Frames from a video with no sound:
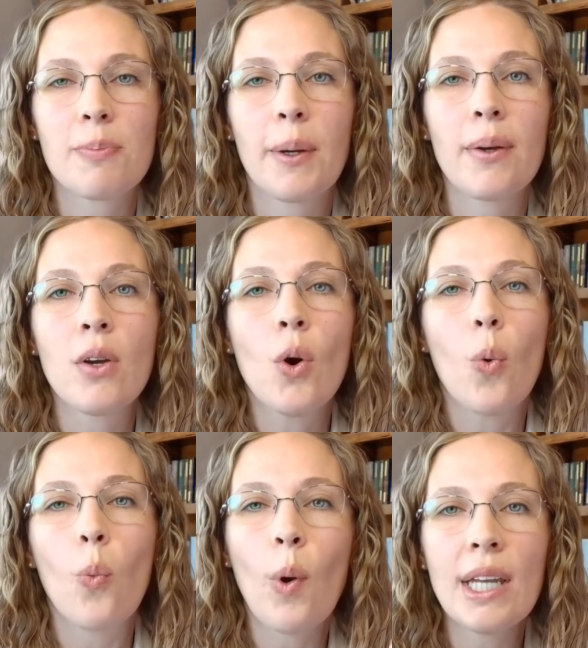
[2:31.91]
But
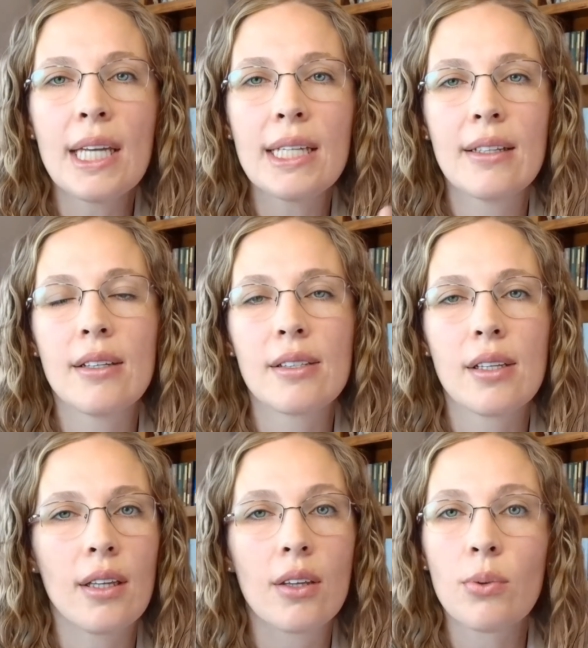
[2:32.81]
when he did this
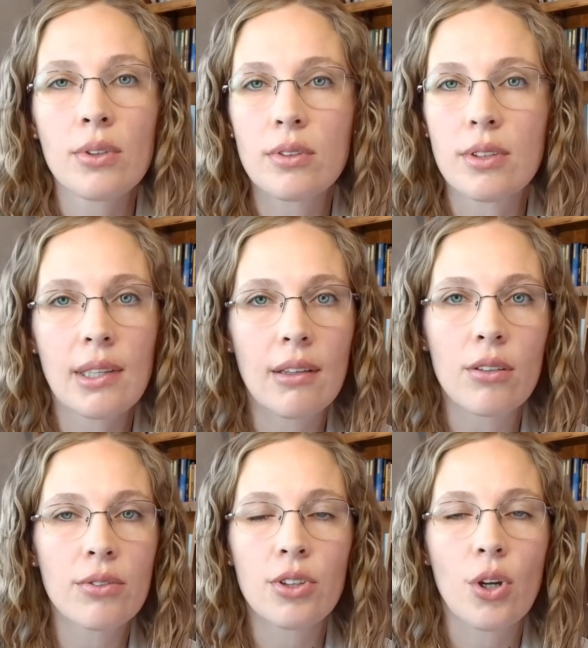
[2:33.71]
study, there was
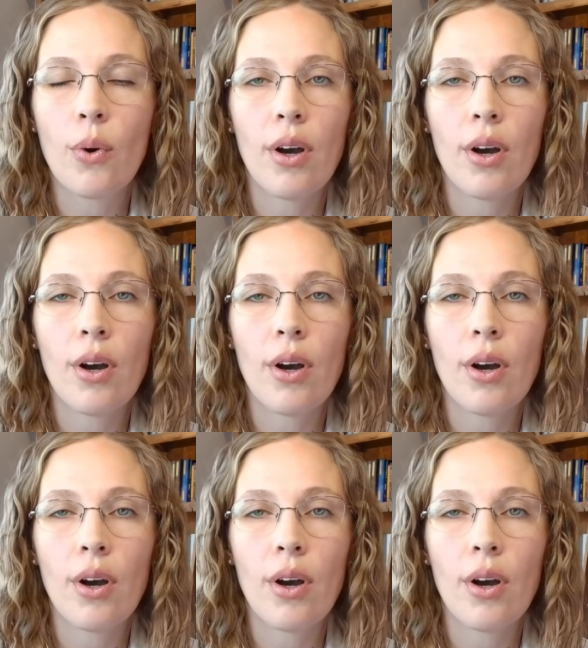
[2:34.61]
literally no